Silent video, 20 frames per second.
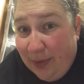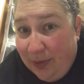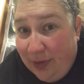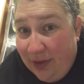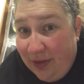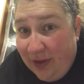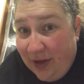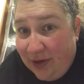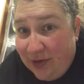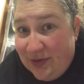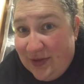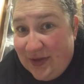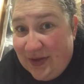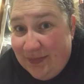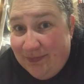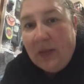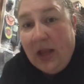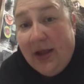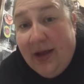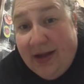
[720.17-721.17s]
both of those.
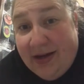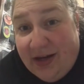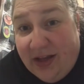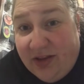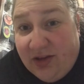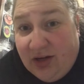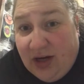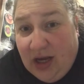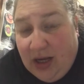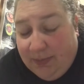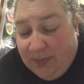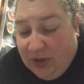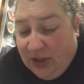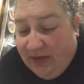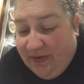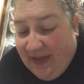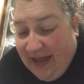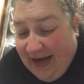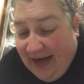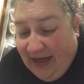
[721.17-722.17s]
Another
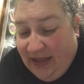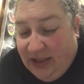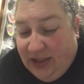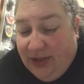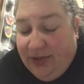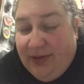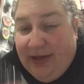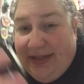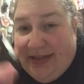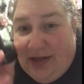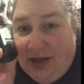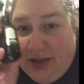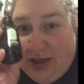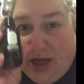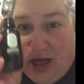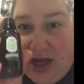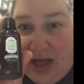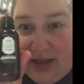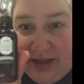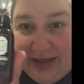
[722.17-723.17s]
option that I do is our
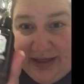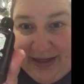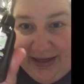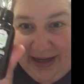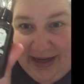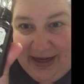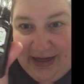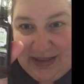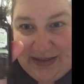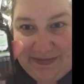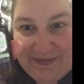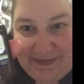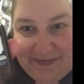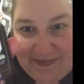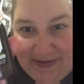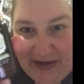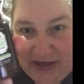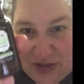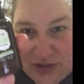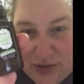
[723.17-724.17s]
Call It a Night
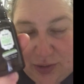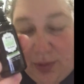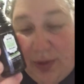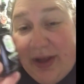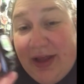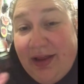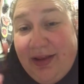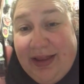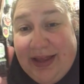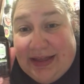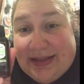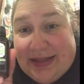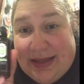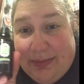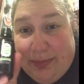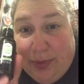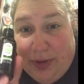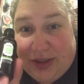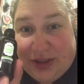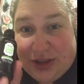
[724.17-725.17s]
facial oil. It's a
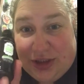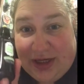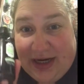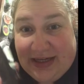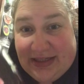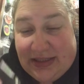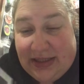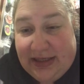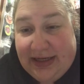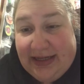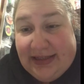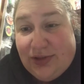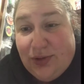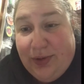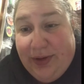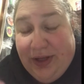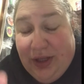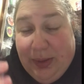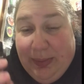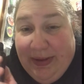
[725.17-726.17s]
moisturizer. It's
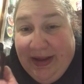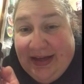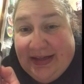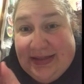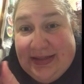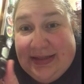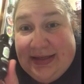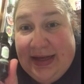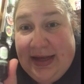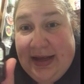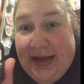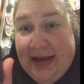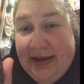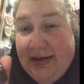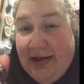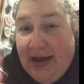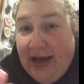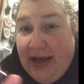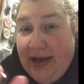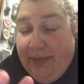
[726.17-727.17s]
oil based.
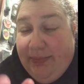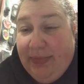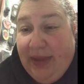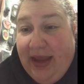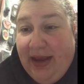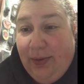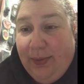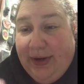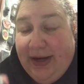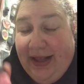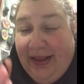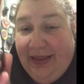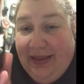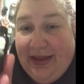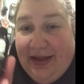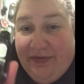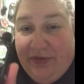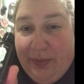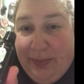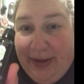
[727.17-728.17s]
And what I
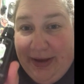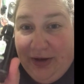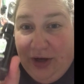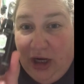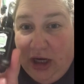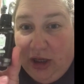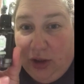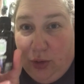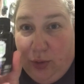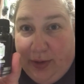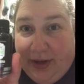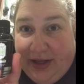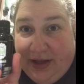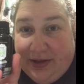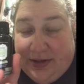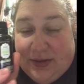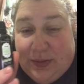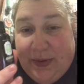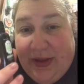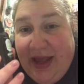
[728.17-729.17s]
love about our
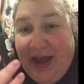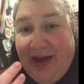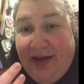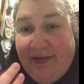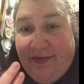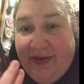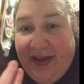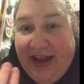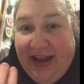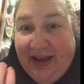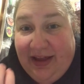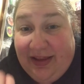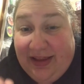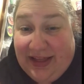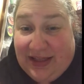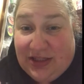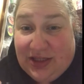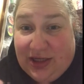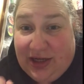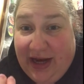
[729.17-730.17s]
oils, we have a
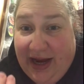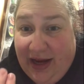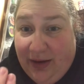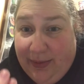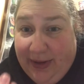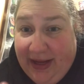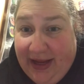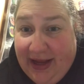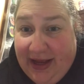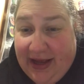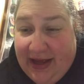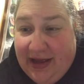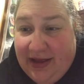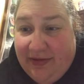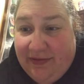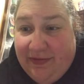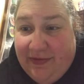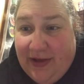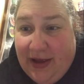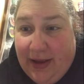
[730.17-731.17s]
cleanser and we
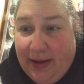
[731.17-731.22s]
have